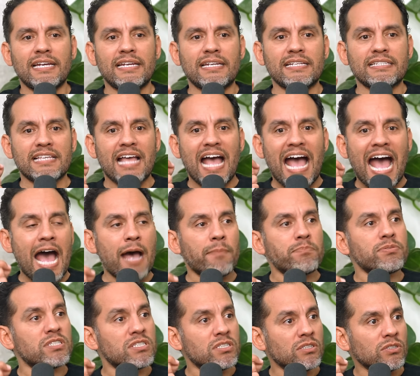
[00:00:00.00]
It is
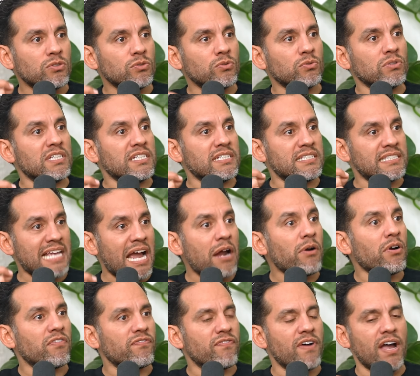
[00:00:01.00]
absolutely
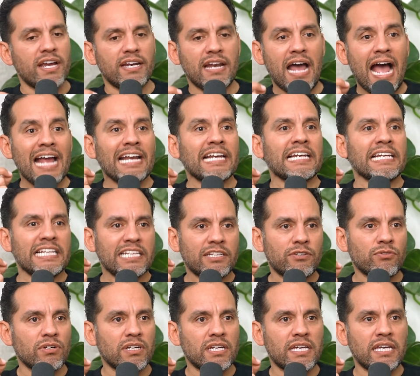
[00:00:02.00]
terrifying. I
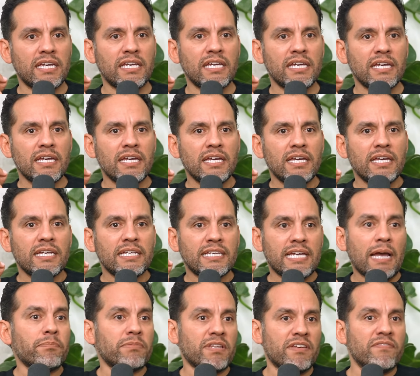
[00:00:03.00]
literally
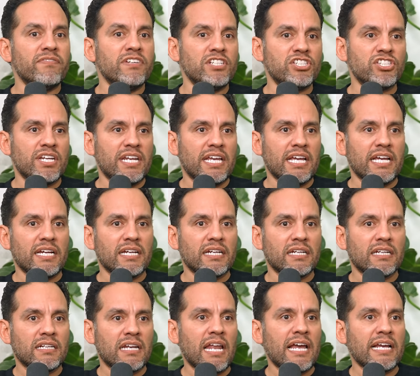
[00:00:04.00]
kept envisioning
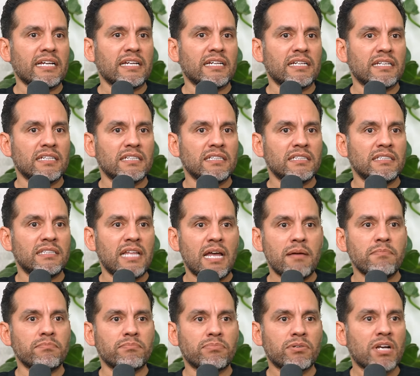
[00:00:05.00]
like
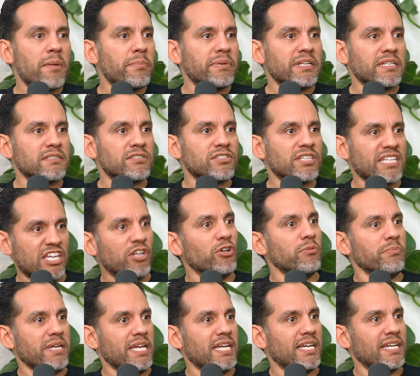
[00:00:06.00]
them coming to kill
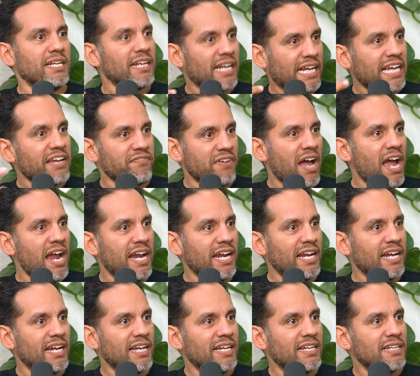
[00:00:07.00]
me like if
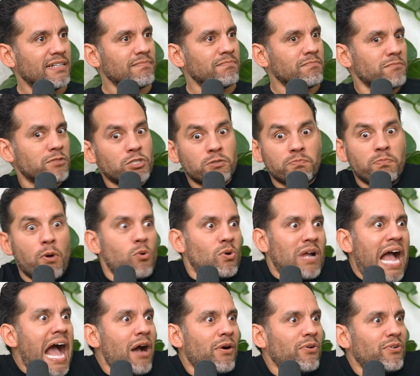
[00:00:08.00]
i spoke
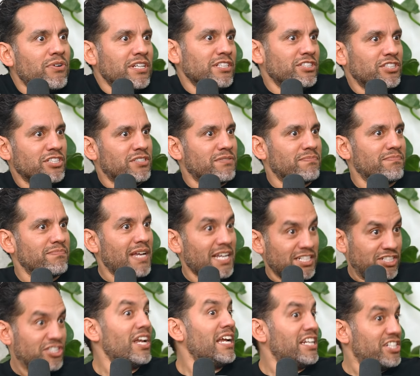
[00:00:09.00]
out and just
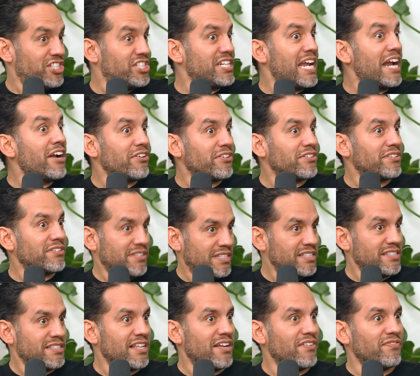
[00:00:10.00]
and, and shared
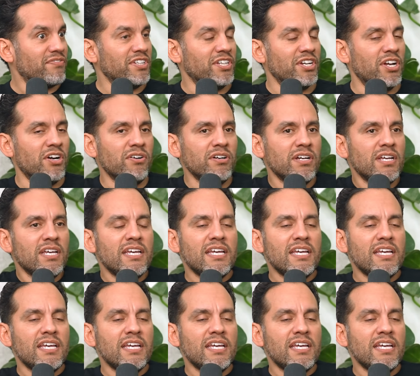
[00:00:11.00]
this stuff you yeah. know